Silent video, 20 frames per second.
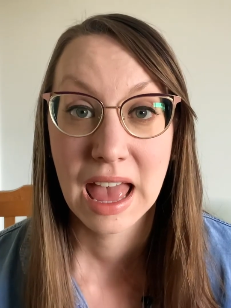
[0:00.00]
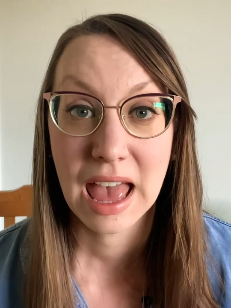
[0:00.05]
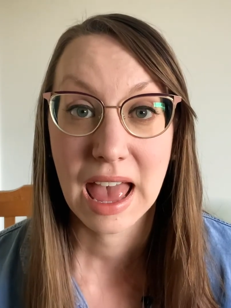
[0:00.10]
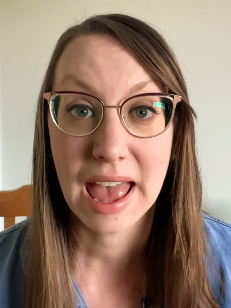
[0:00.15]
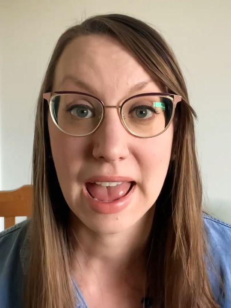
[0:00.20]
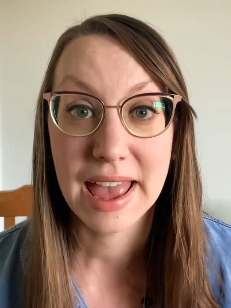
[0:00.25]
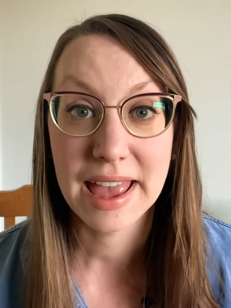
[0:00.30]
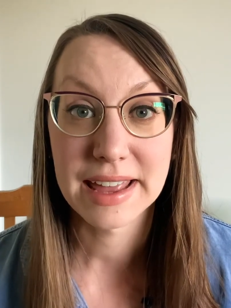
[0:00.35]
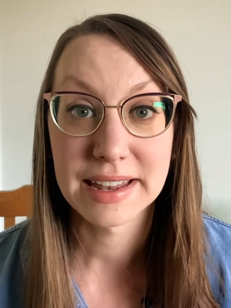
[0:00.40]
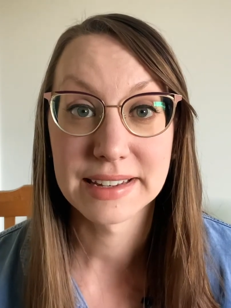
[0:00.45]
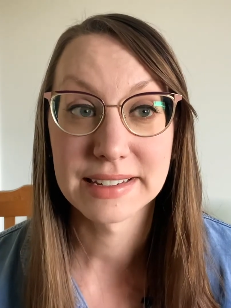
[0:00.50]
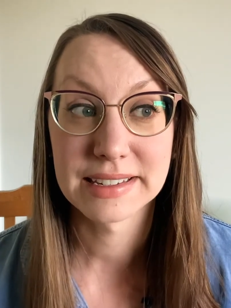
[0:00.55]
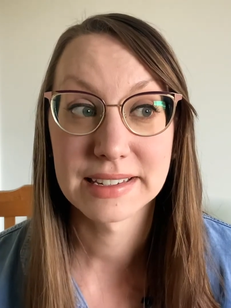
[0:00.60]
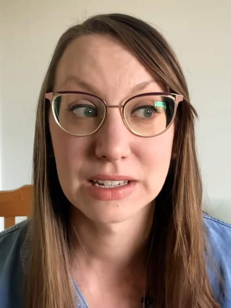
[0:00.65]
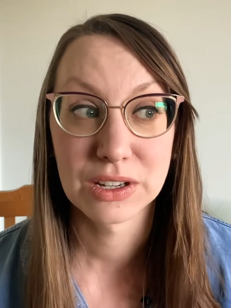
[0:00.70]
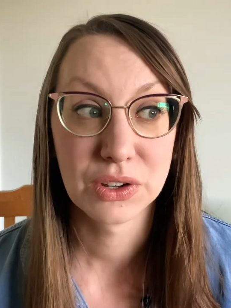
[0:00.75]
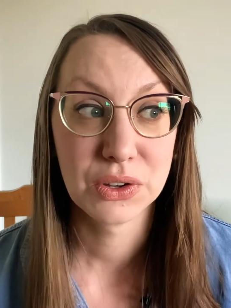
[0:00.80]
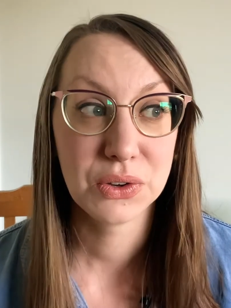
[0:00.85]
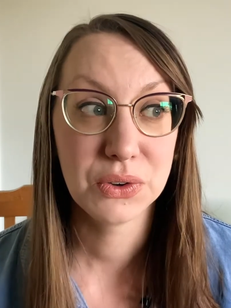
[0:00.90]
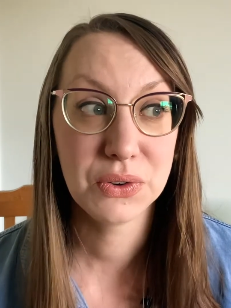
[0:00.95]
And
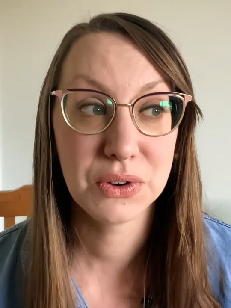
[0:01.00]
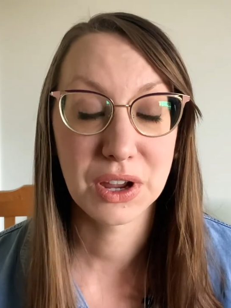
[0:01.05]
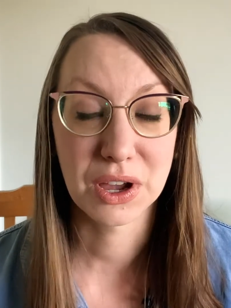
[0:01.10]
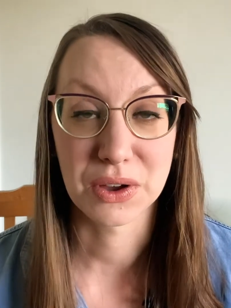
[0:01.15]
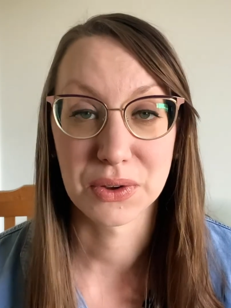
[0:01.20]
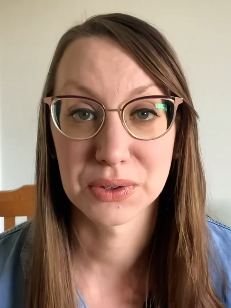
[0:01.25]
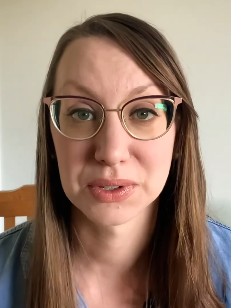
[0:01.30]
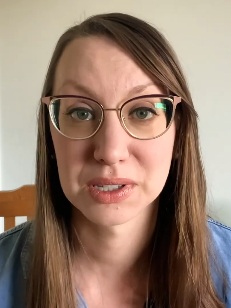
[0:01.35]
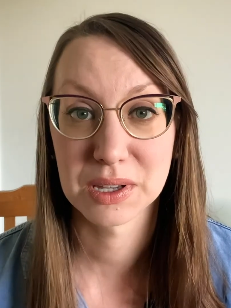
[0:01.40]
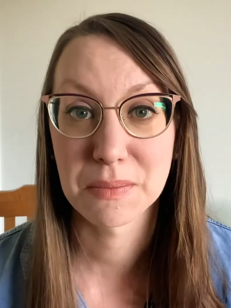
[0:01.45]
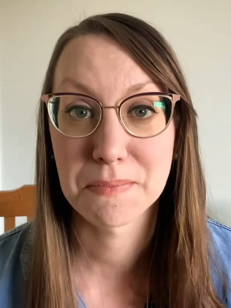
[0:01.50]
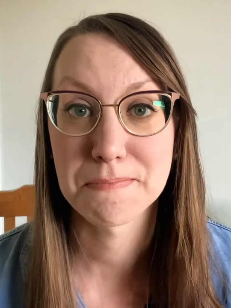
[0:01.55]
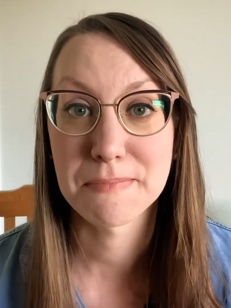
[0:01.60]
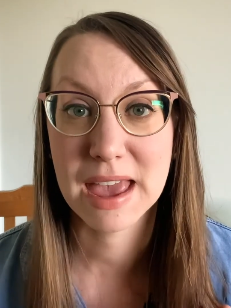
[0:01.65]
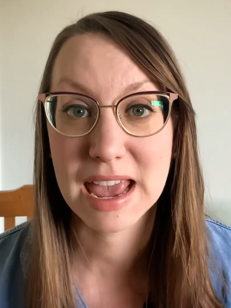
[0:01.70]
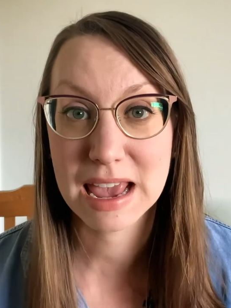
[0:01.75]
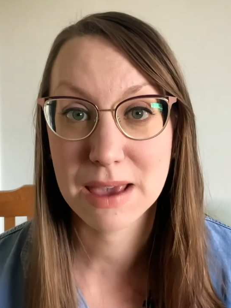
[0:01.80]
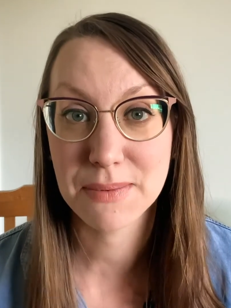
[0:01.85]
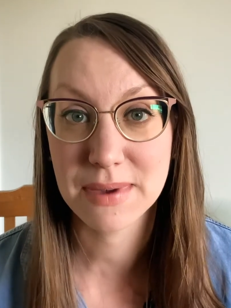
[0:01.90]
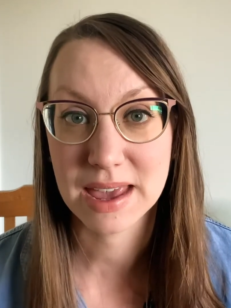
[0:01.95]
who knows,
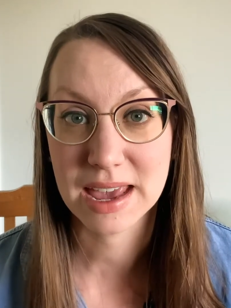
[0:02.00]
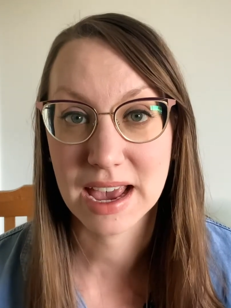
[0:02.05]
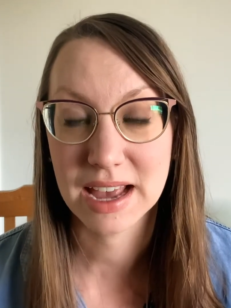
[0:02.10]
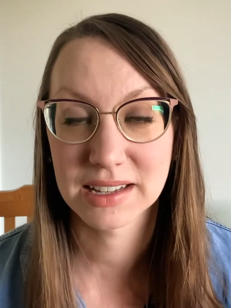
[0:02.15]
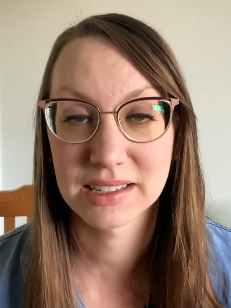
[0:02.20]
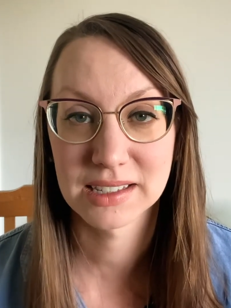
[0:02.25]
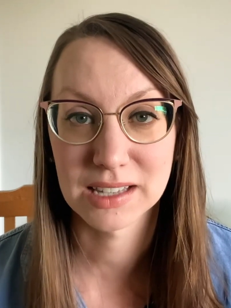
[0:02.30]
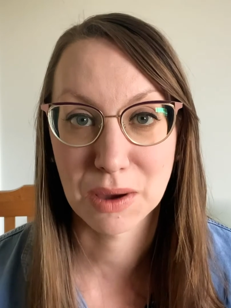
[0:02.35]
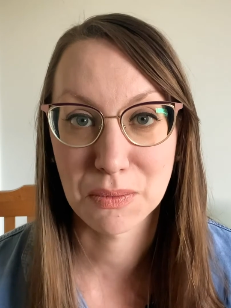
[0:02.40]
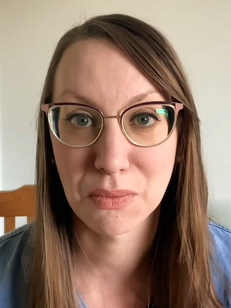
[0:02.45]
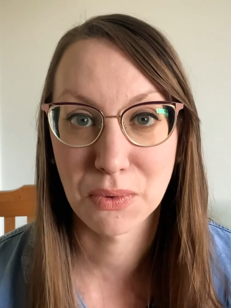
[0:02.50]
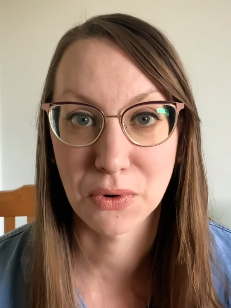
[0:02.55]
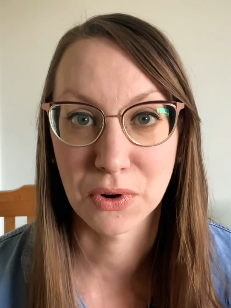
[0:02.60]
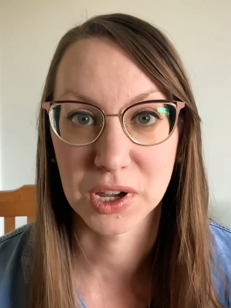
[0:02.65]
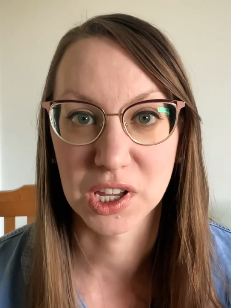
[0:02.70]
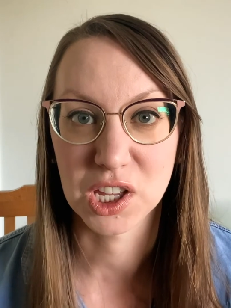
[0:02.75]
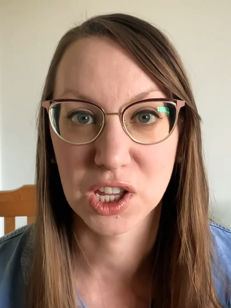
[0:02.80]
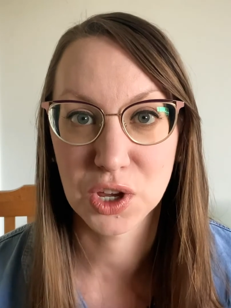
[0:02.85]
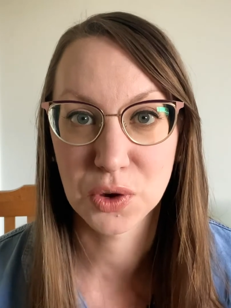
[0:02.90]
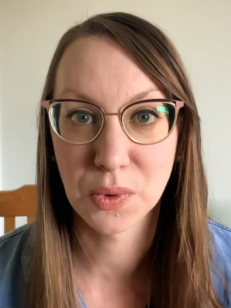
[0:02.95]
maybe at some
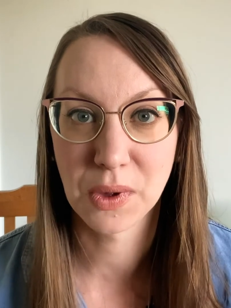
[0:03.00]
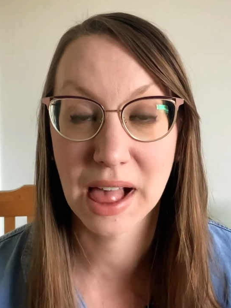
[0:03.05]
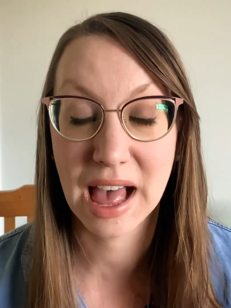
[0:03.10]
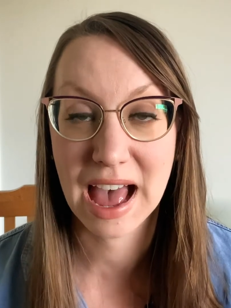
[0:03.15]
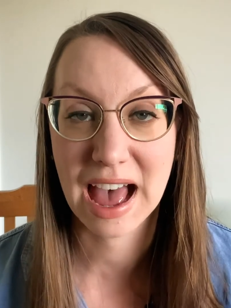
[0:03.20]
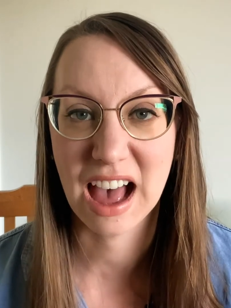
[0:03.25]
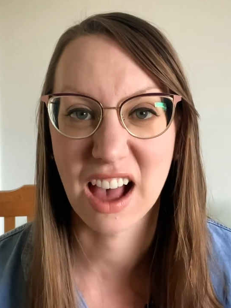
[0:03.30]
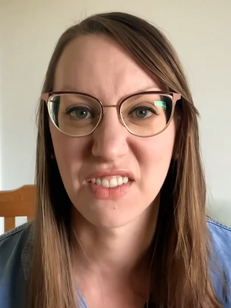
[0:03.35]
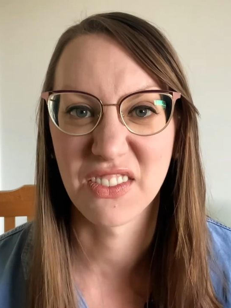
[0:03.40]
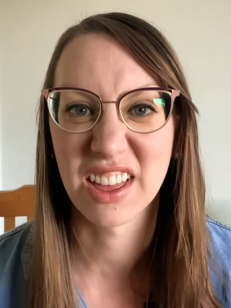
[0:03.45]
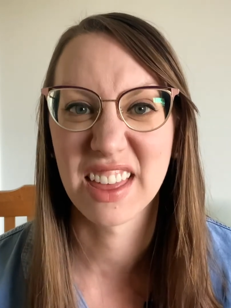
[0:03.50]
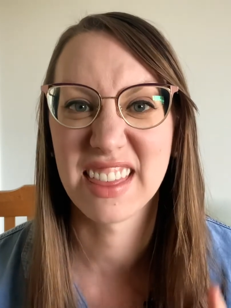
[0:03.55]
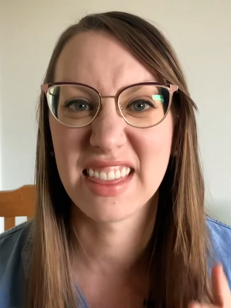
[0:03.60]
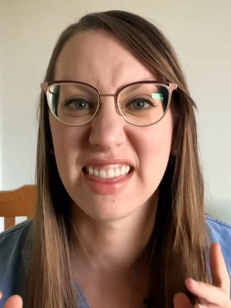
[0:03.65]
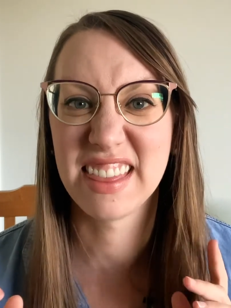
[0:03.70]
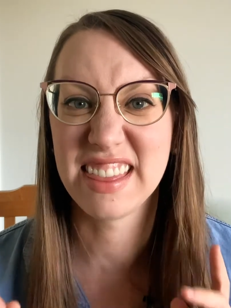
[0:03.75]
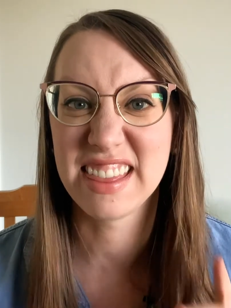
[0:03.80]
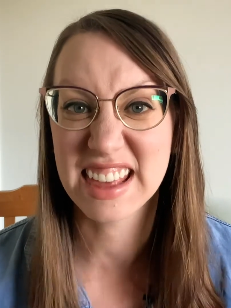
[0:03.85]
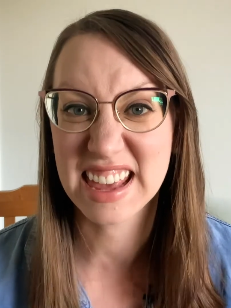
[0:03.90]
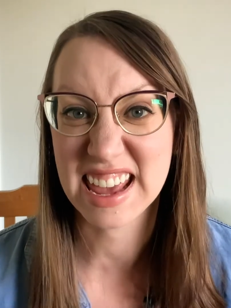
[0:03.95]
point you will have
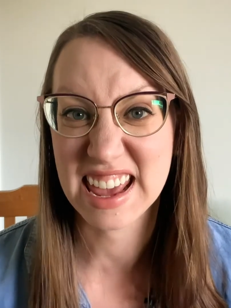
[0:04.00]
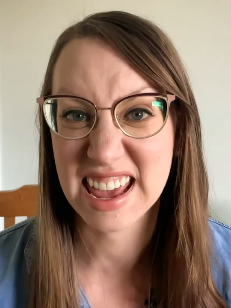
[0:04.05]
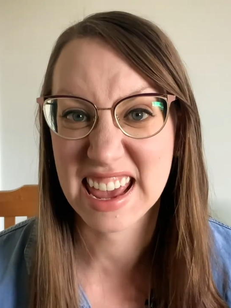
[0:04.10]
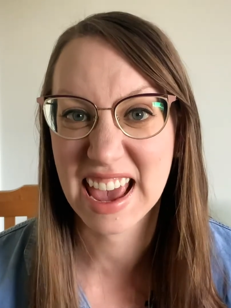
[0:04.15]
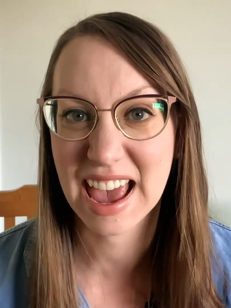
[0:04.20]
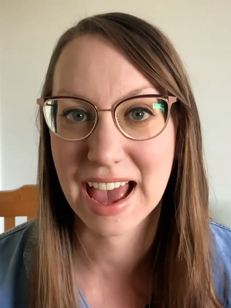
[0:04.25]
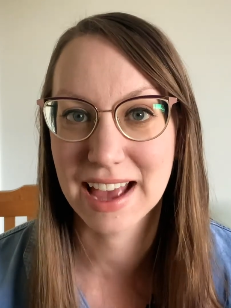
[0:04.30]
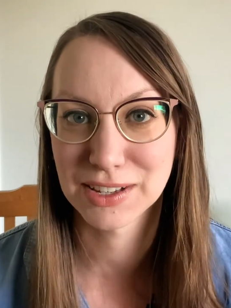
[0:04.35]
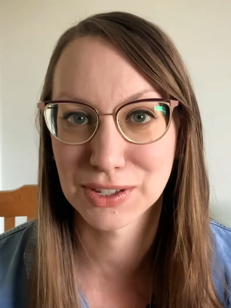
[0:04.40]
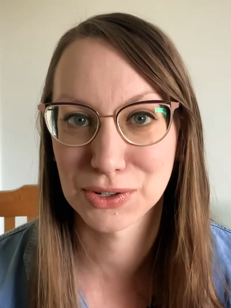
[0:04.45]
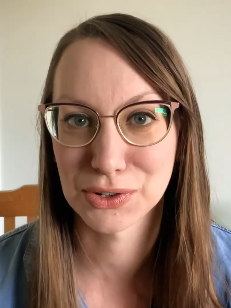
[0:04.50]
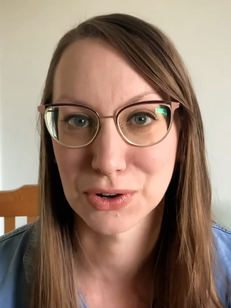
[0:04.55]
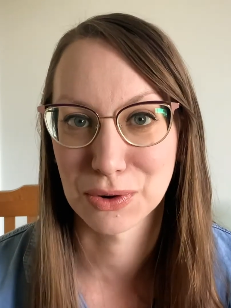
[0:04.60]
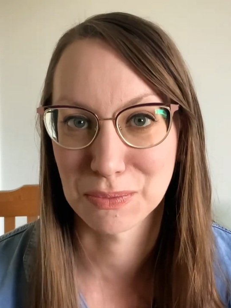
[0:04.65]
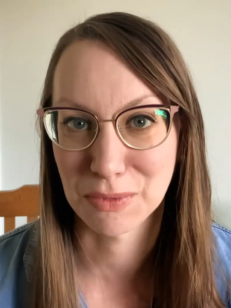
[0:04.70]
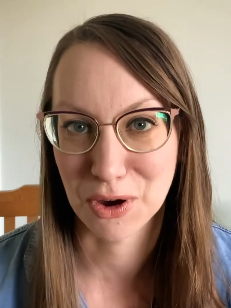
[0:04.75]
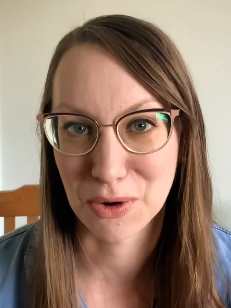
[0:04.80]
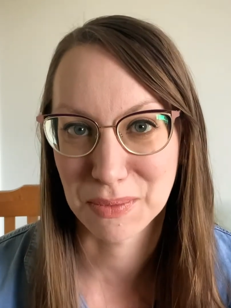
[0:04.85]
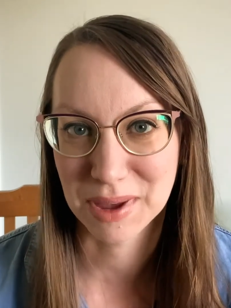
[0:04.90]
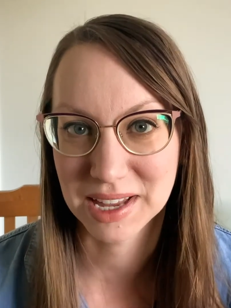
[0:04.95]
the Esther
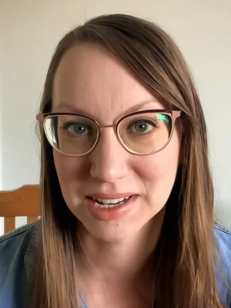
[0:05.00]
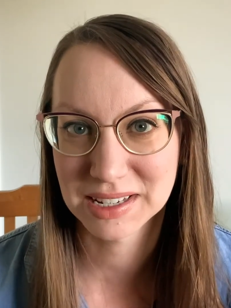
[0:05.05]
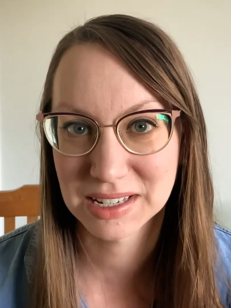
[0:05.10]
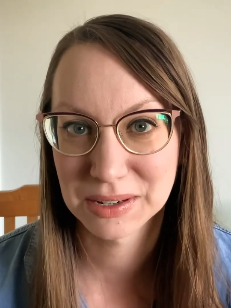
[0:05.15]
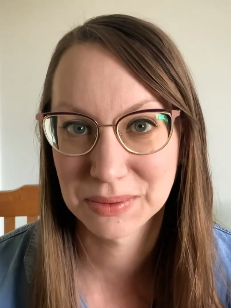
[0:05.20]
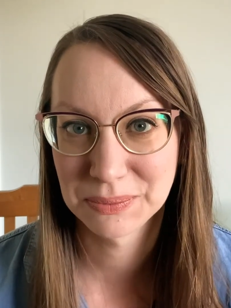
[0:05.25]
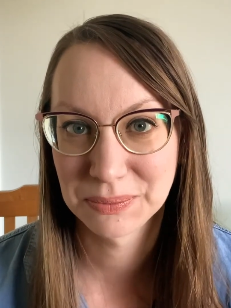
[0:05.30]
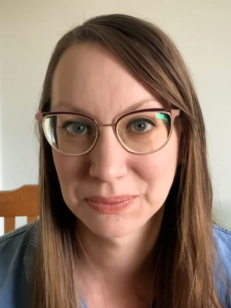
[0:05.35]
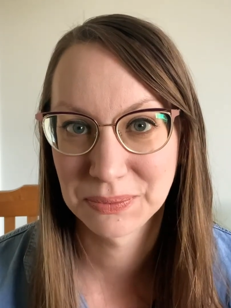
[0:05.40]
moment.